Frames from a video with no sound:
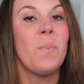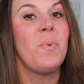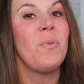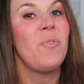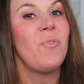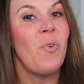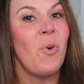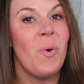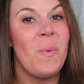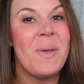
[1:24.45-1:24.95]

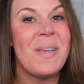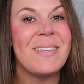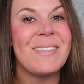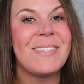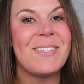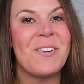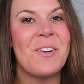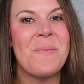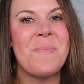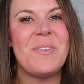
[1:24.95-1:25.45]
Before we get
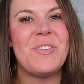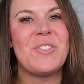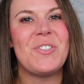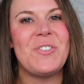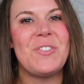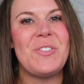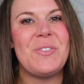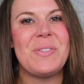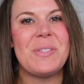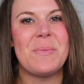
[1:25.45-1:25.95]
started, be sure
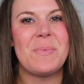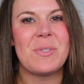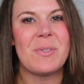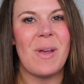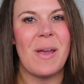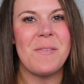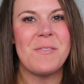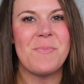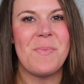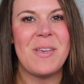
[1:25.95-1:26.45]
to
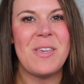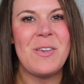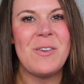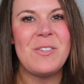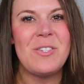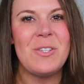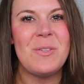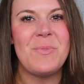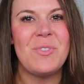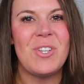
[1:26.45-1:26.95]
subscribe to my
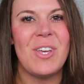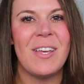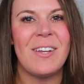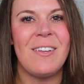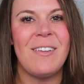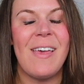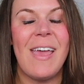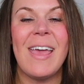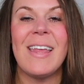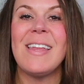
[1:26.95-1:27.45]
YouTube
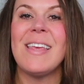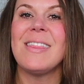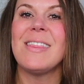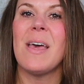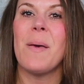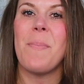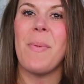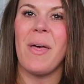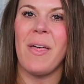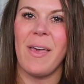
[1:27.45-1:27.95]
channel and hit
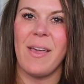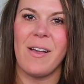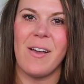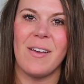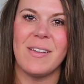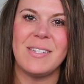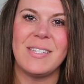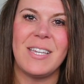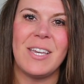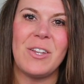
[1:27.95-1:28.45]
that bell
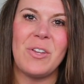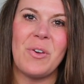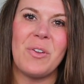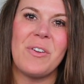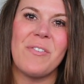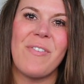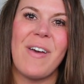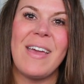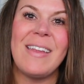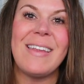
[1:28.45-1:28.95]
icon to get
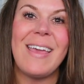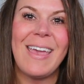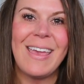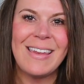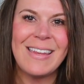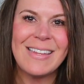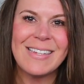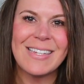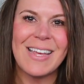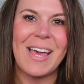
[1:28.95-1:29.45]
notified
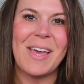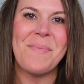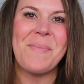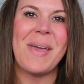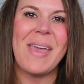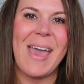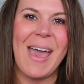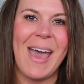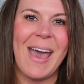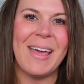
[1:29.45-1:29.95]
anytime
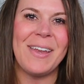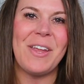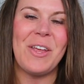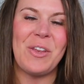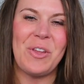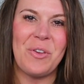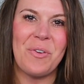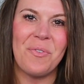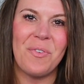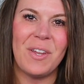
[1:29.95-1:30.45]
I add a
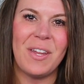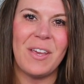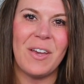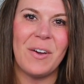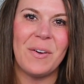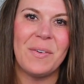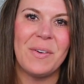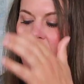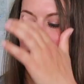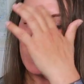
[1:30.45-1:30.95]
new video.
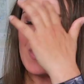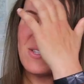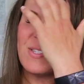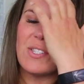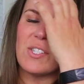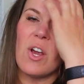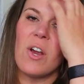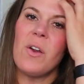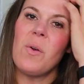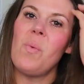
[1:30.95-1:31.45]
I'm gonna
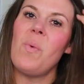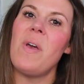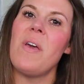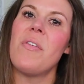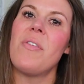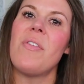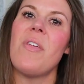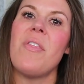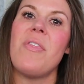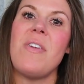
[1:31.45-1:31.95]
start
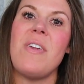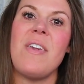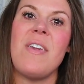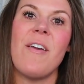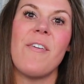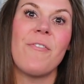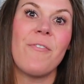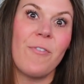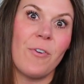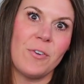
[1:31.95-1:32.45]
with the
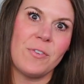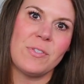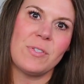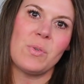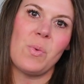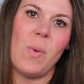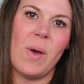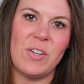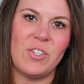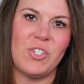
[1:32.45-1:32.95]
first
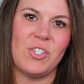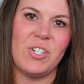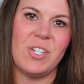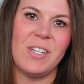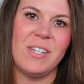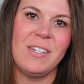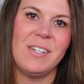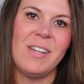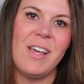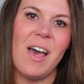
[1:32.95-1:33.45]

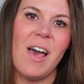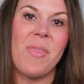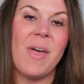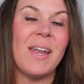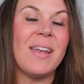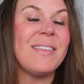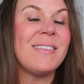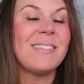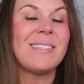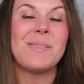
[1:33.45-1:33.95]
question
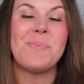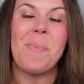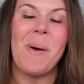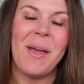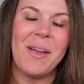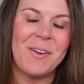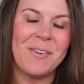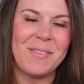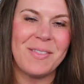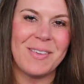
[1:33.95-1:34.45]
that
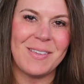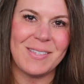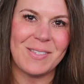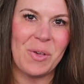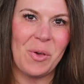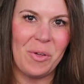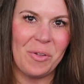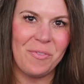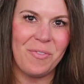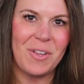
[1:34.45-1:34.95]
inspired this
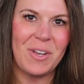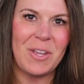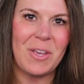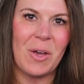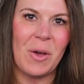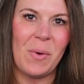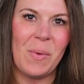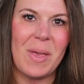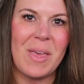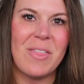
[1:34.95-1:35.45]
whole
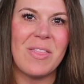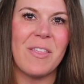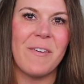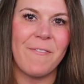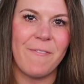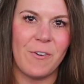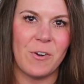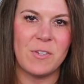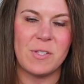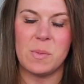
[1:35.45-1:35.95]
video in the
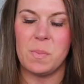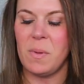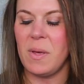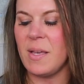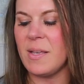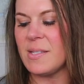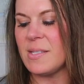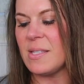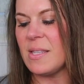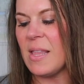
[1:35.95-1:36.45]
first
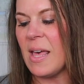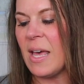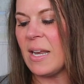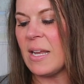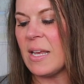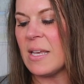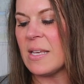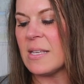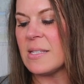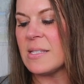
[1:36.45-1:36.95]
place, and that
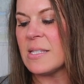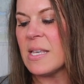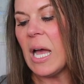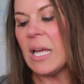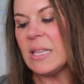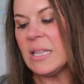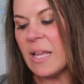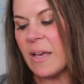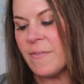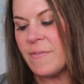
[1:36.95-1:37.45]
is,
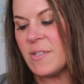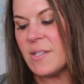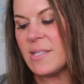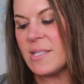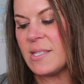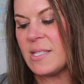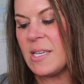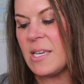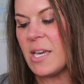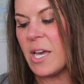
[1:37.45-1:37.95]
I'd love to
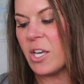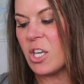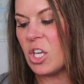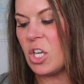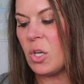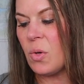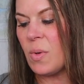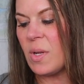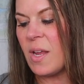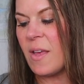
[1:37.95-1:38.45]
see a
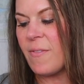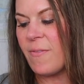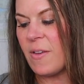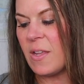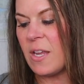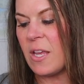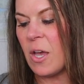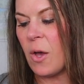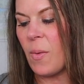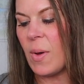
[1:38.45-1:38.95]
Q&A
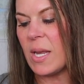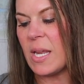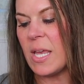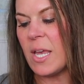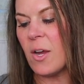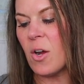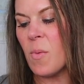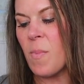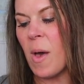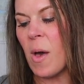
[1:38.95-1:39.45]
video and
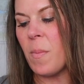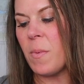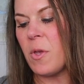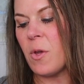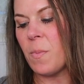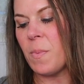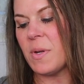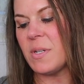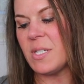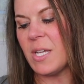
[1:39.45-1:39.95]
hear about
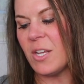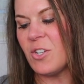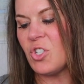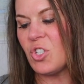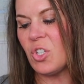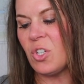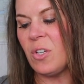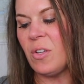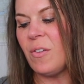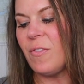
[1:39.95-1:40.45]
your
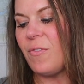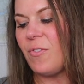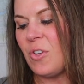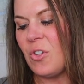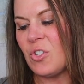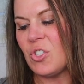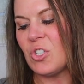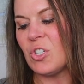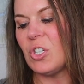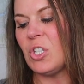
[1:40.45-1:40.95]
potential
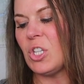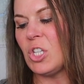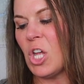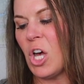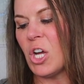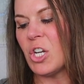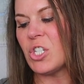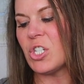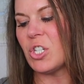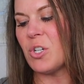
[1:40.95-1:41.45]
future
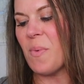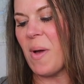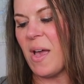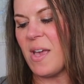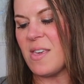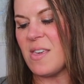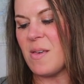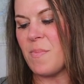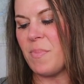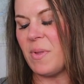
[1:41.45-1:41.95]
long-term
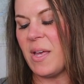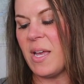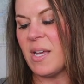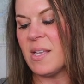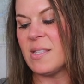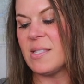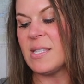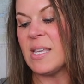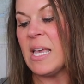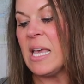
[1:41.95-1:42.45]
hiking
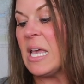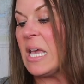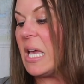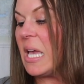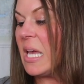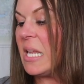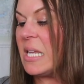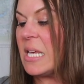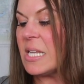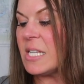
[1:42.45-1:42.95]
plans,
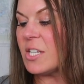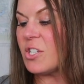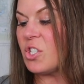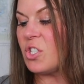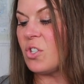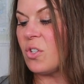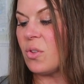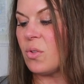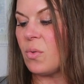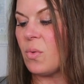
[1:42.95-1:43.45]
any
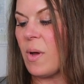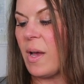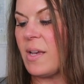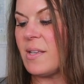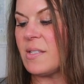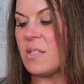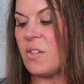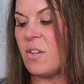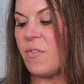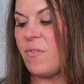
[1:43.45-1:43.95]
additional through
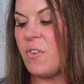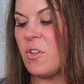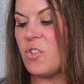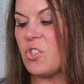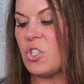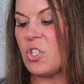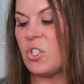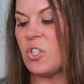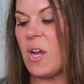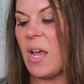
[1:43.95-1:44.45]
hikes in your
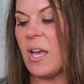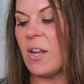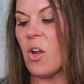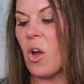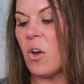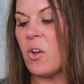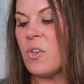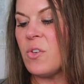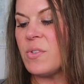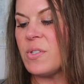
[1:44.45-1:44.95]
future, and
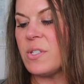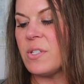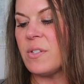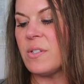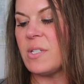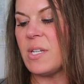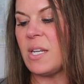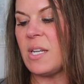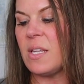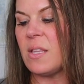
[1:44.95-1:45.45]
are you still
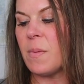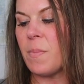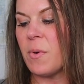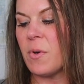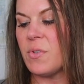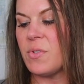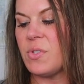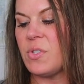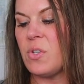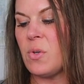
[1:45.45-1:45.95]
dating the
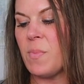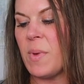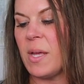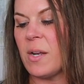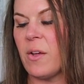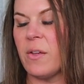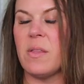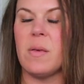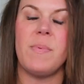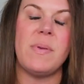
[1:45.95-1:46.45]
person you met
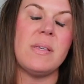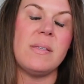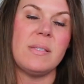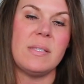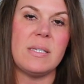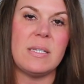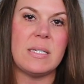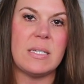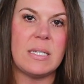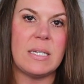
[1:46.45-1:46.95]
on the
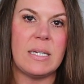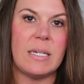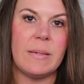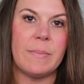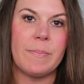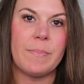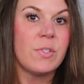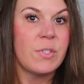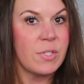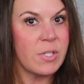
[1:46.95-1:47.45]
PCT.
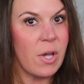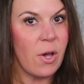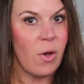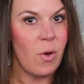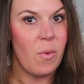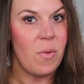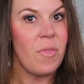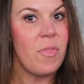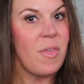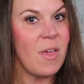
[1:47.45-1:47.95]

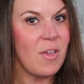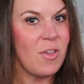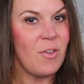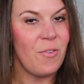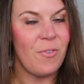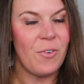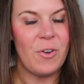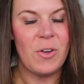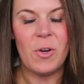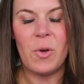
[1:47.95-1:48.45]
So thank you
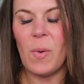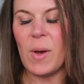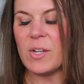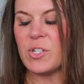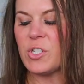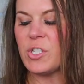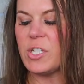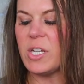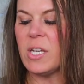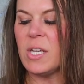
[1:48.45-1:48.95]
for your
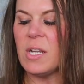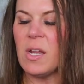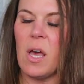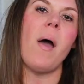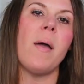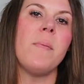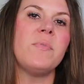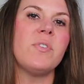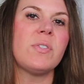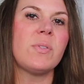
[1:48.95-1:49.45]
question.
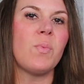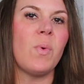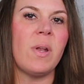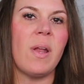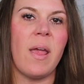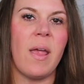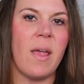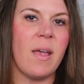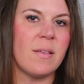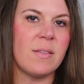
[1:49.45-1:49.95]
I just want
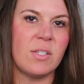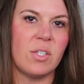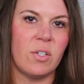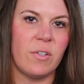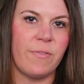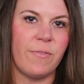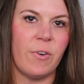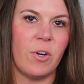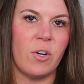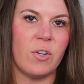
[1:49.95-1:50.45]
to answer
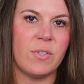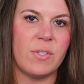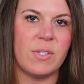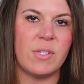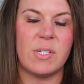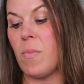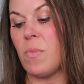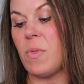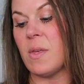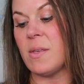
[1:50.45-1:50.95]

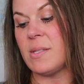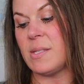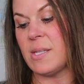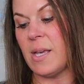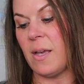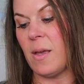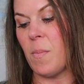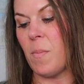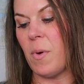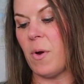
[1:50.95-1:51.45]
first the
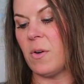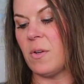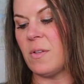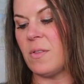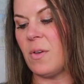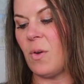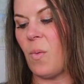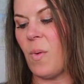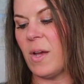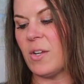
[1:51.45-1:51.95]
second part of
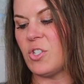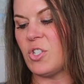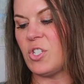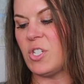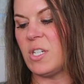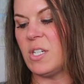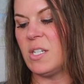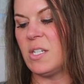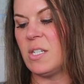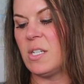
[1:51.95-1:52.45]
the
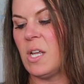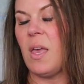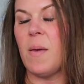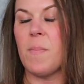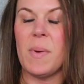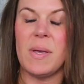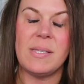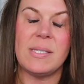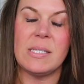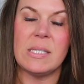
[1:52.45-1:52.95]
question.
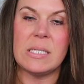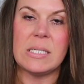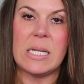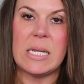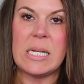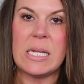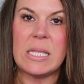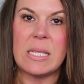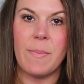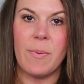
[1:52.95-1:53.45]
Am I still
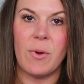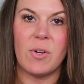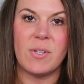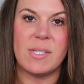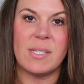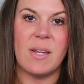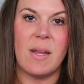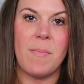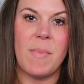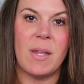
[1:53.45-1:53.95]
dating the
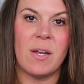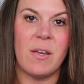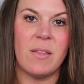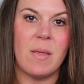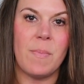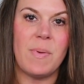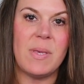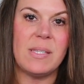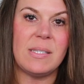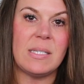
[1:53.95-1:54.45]
person I met on
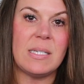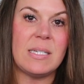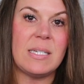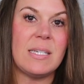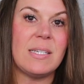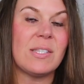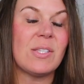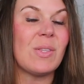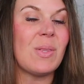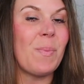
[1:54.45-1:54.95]
the
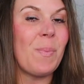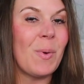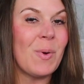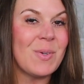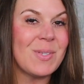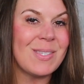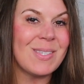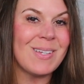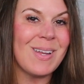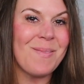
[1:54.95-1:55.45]
PCT? So the
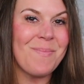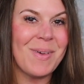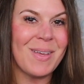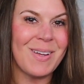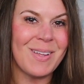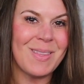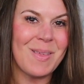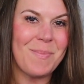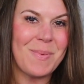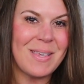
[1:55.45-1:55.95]
person I met
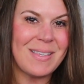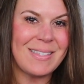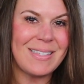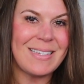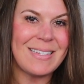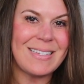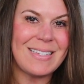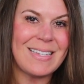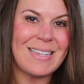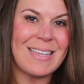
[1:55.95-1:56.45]
on the
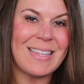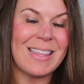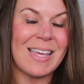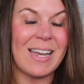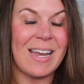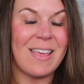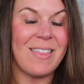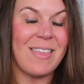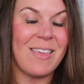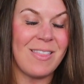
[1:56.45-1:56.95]
PCT
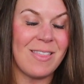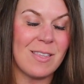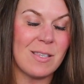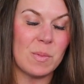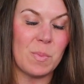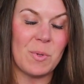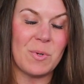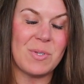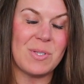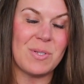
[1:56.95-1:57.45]
that I think this
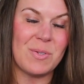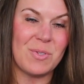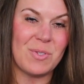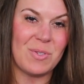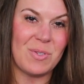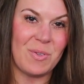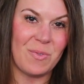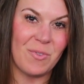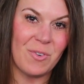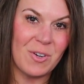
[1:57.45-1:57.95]
person was
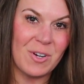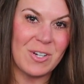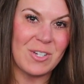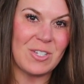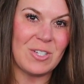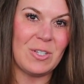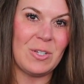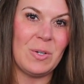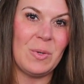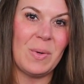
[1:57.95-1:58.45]
referring
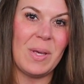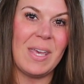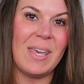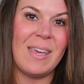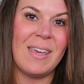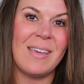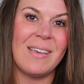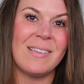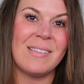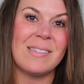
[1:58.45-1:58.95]
to
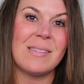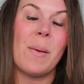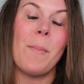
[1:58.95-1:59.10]
is